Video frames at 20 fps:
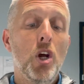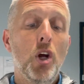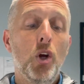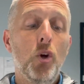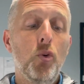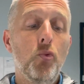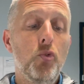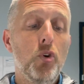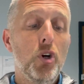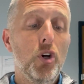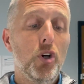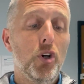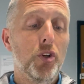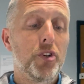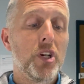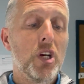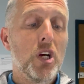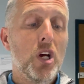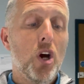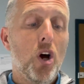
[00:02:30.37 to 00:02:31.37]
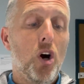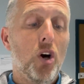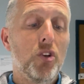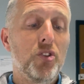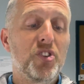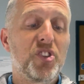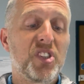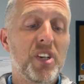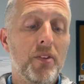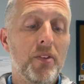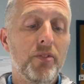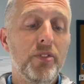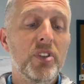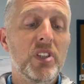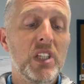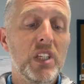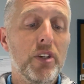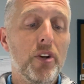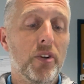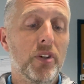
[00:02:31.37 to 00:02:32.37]
who rode on
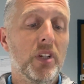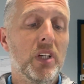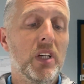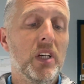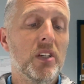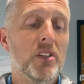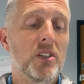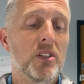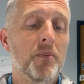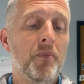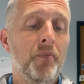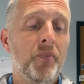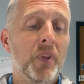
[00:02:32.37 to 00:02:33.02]
70 donkeys.